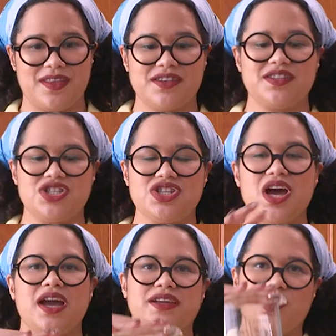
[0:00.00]
this
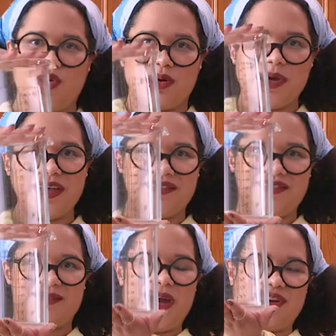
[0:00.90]

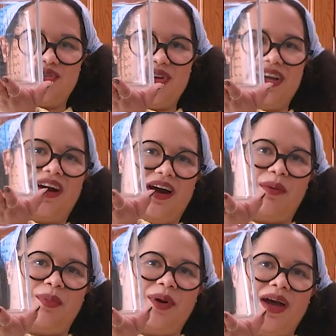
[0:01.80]
ginormous measuring
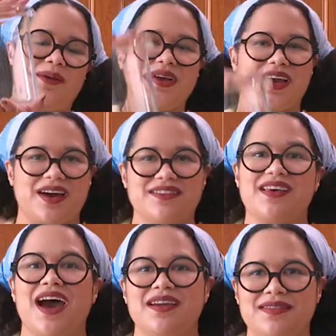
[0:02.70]
cup because
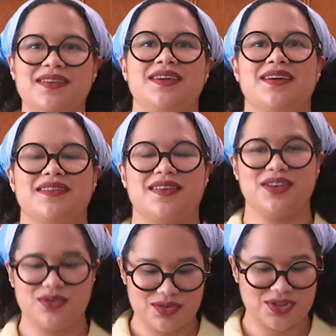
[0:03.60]
I think
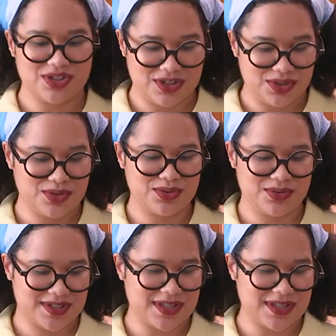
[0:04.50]
that you should use